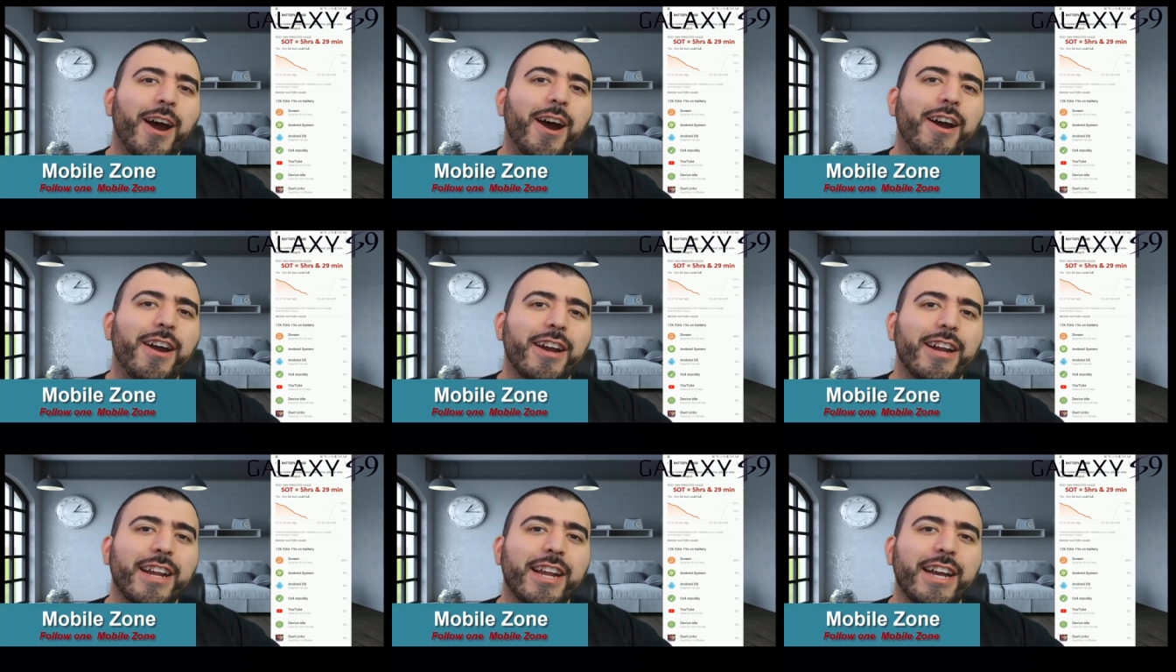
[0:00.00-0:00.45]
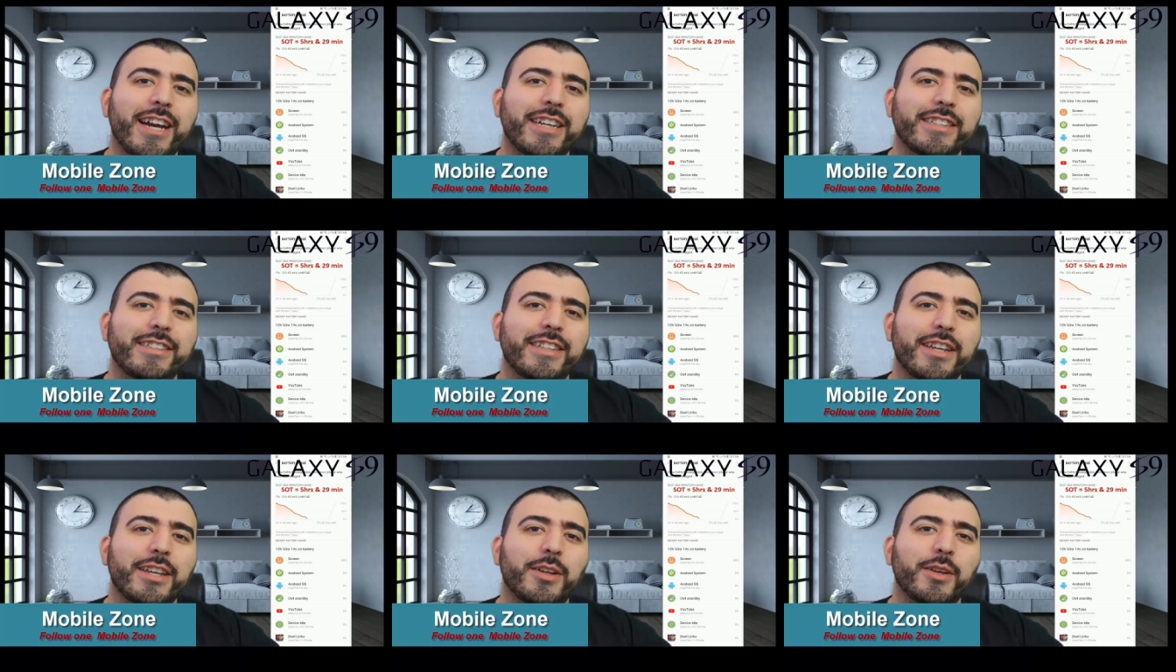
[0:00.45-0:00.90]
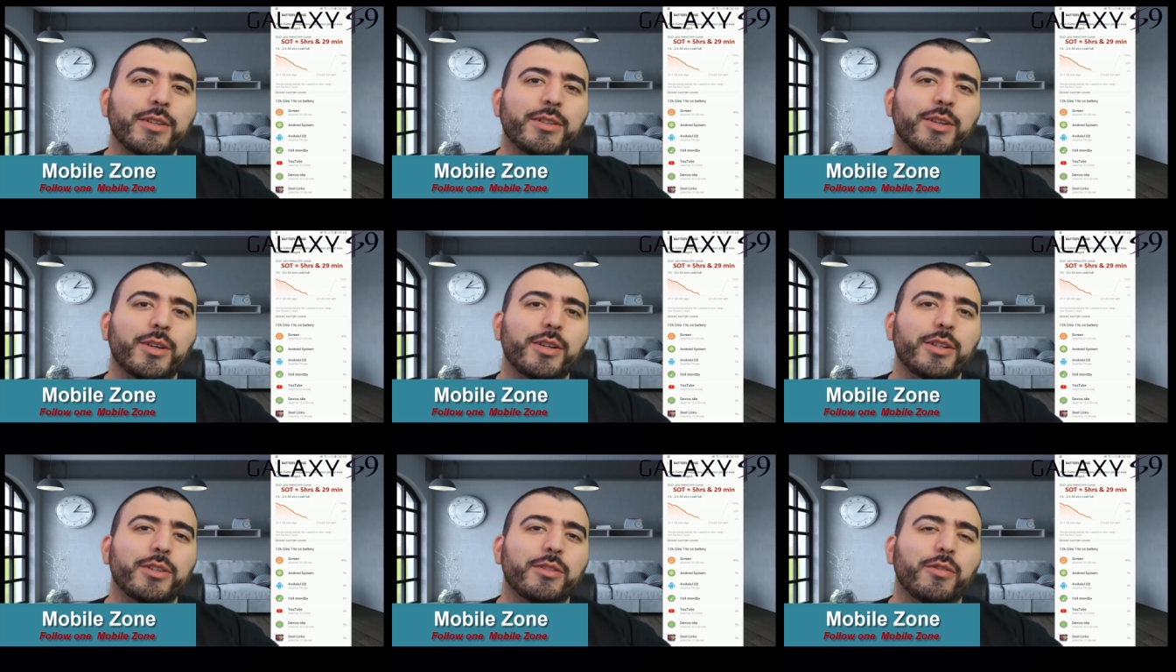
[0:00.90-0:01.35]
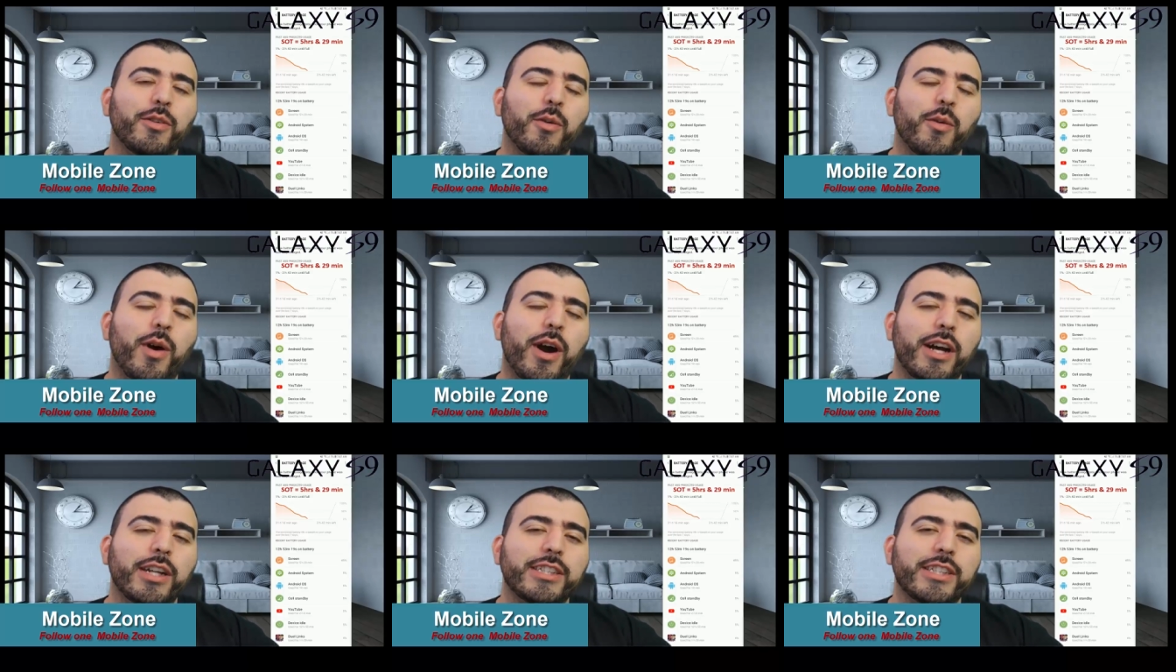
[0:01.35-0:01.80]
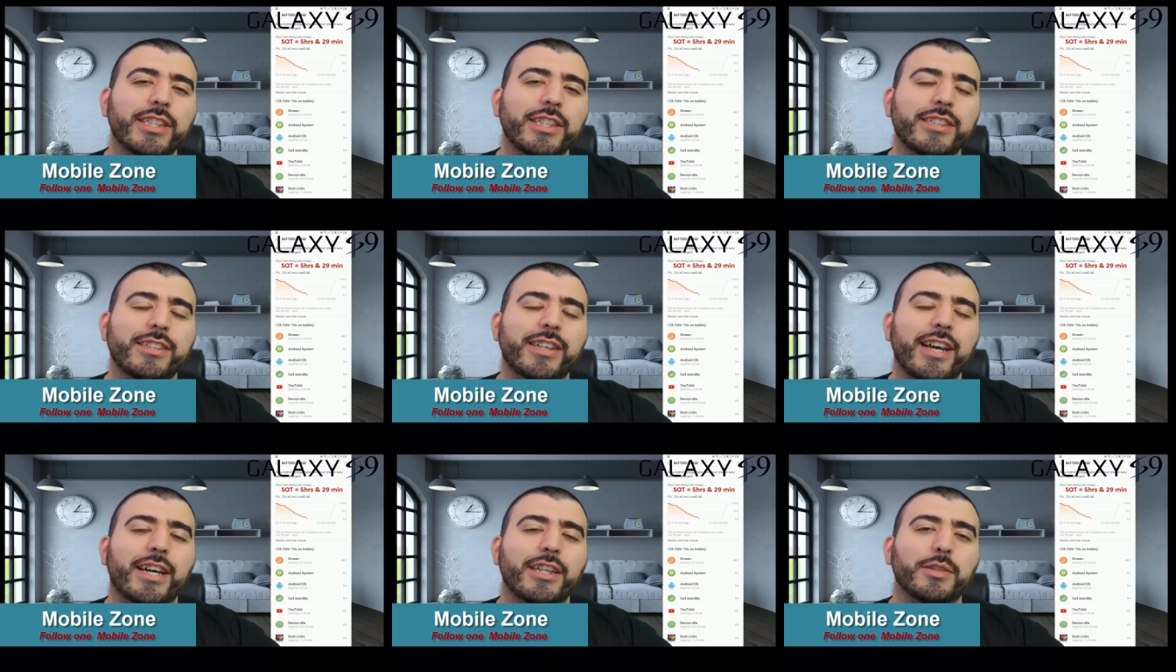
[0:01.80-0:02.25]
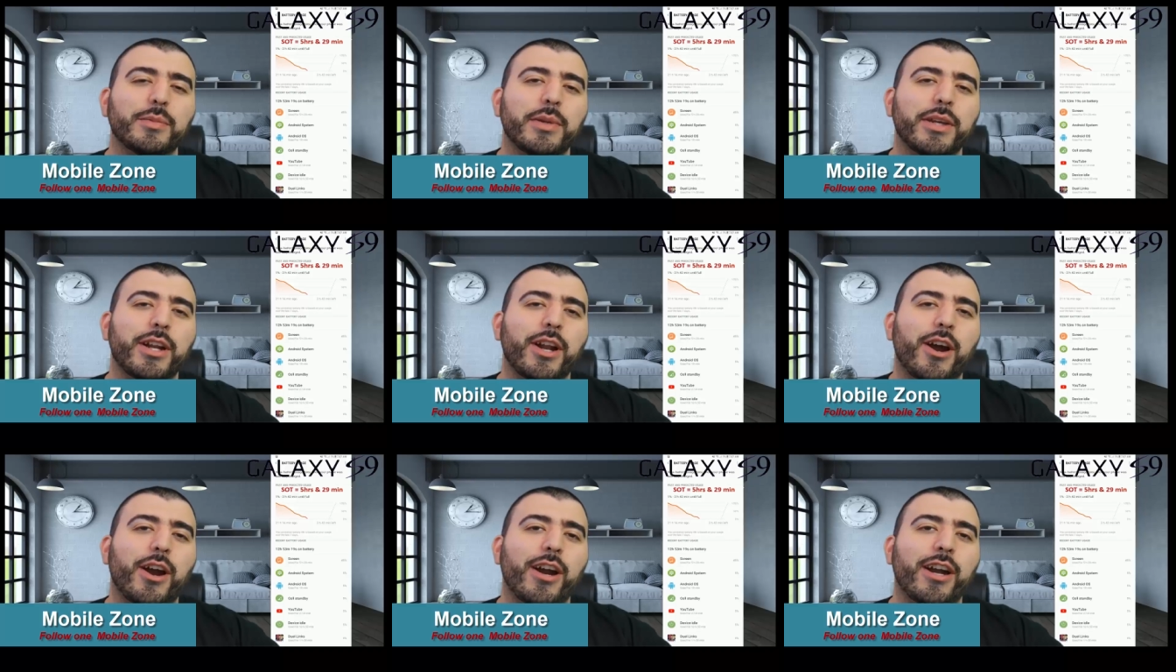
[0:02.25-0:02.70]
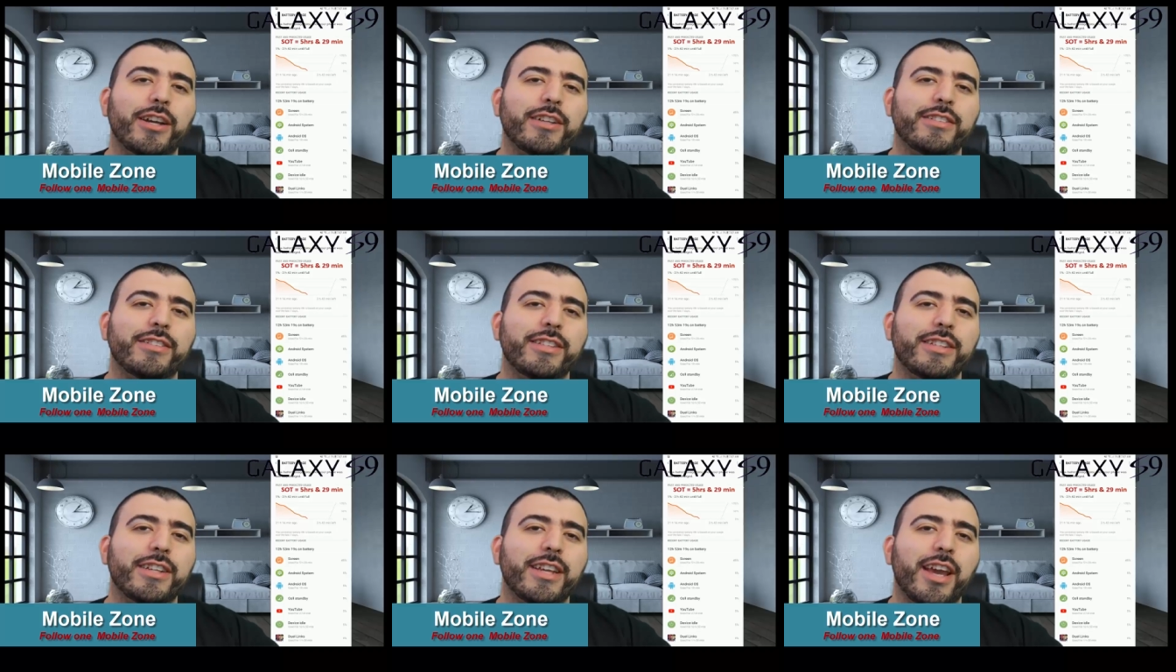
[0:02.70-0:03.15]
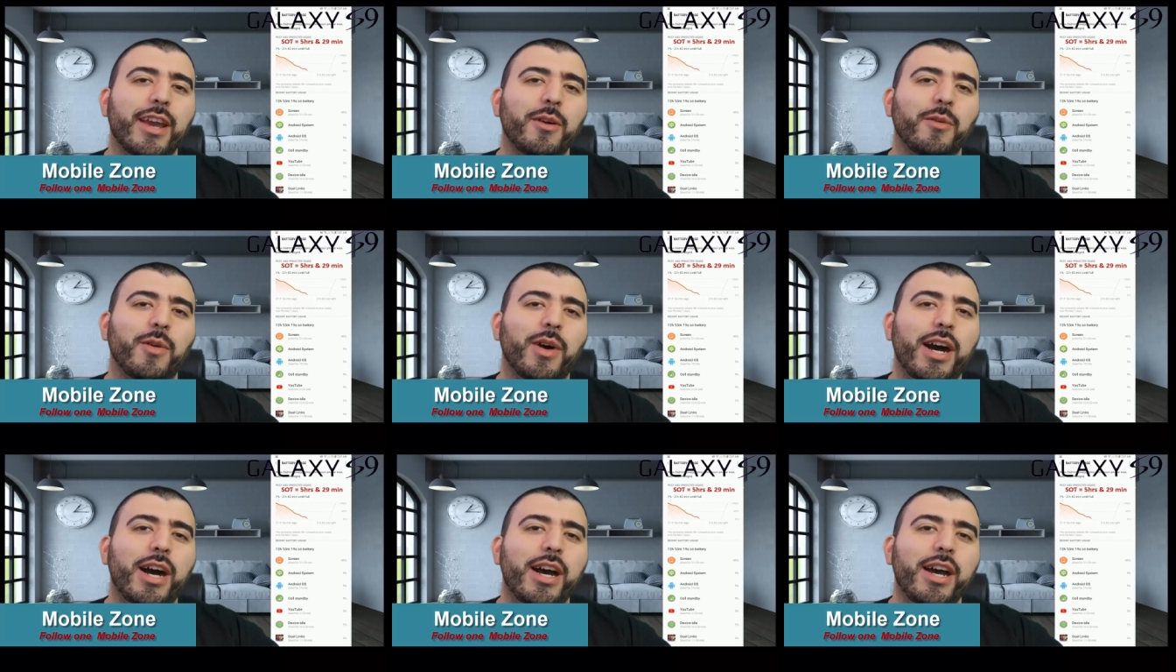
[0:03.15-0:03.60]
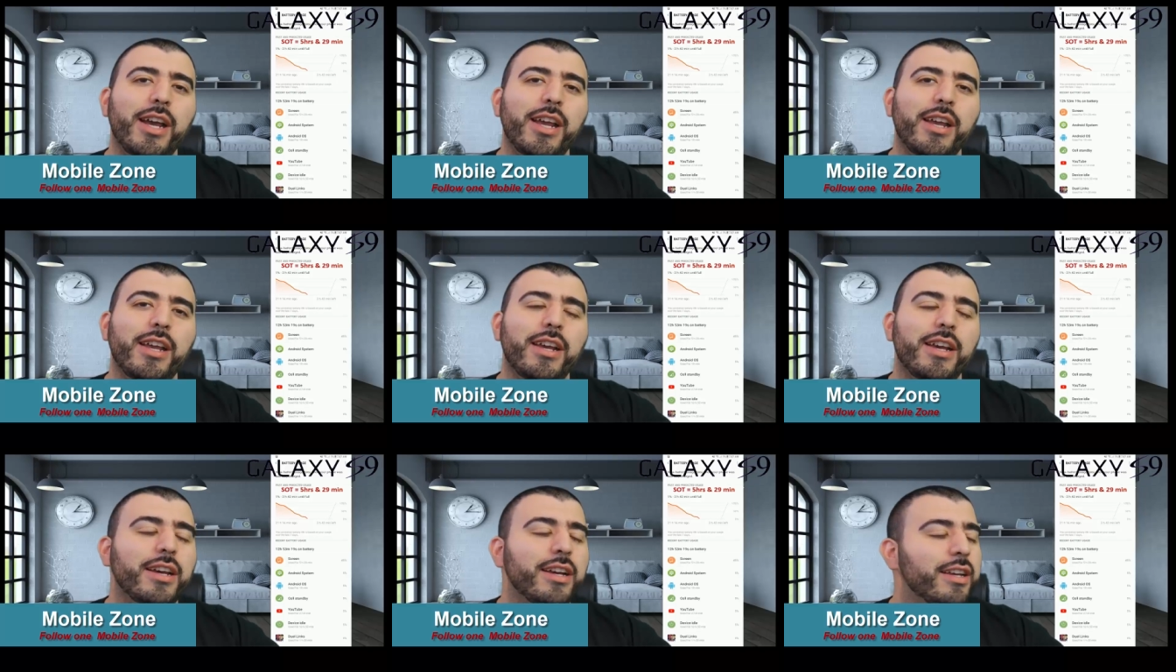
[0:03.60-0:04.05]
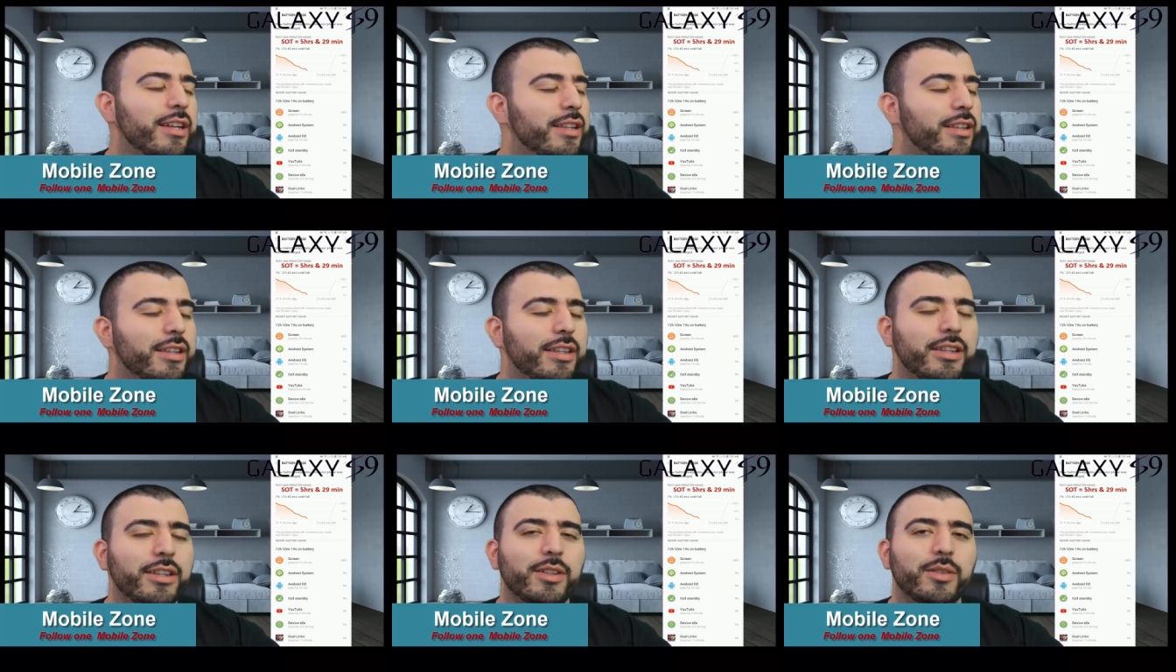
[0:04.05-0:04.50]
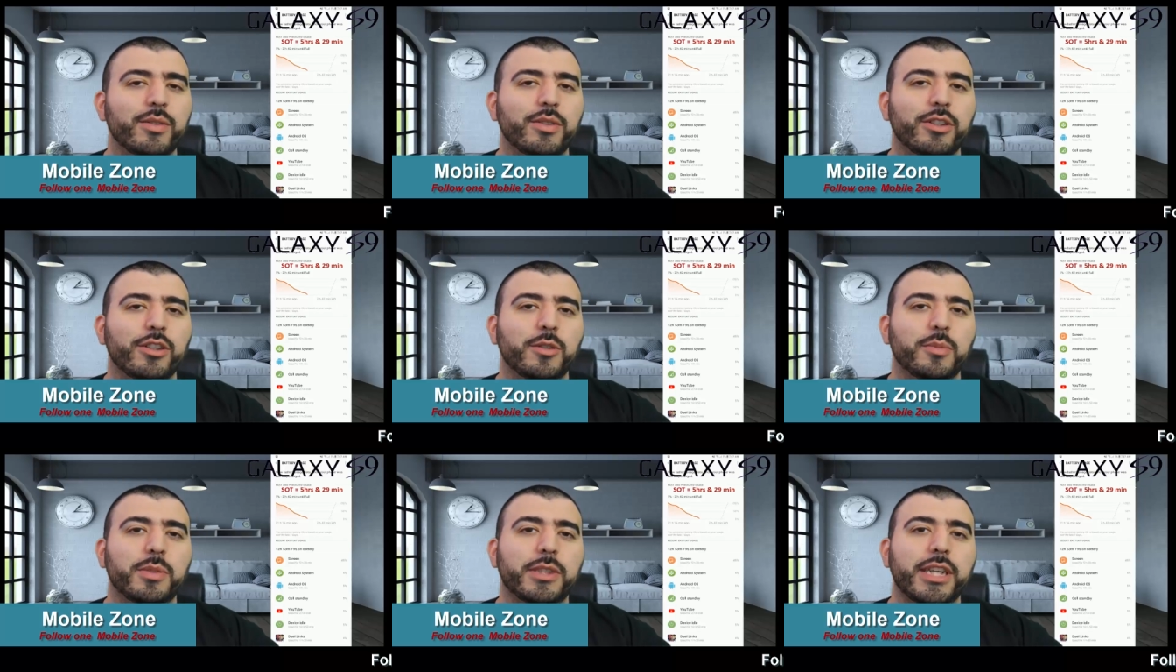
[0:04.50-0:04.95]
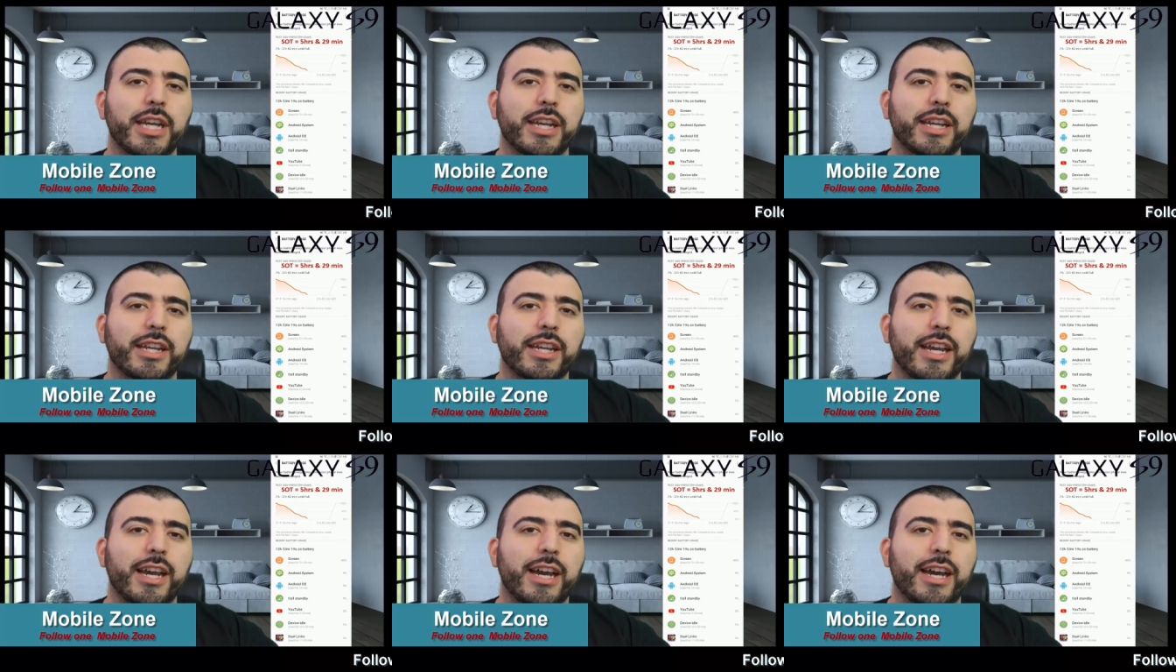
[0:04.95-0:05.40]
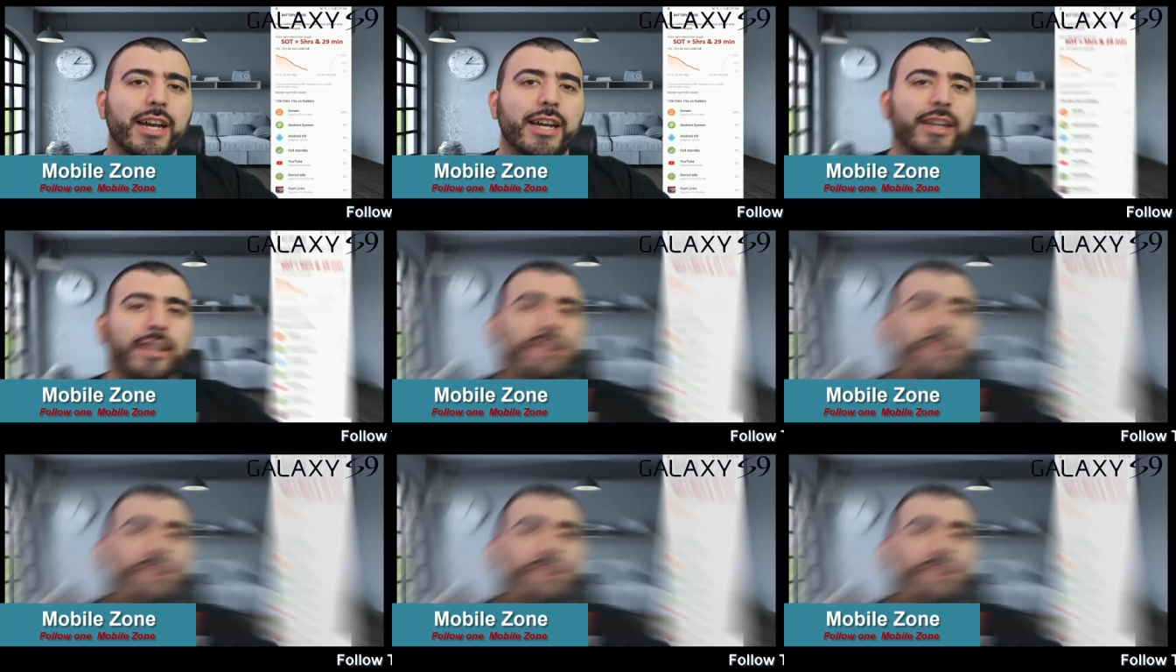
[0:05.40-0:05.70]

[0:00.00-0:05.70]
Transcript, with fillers: All right, guys, thank you as always for watching. This has been RICKY, the YouTube Tech Guy.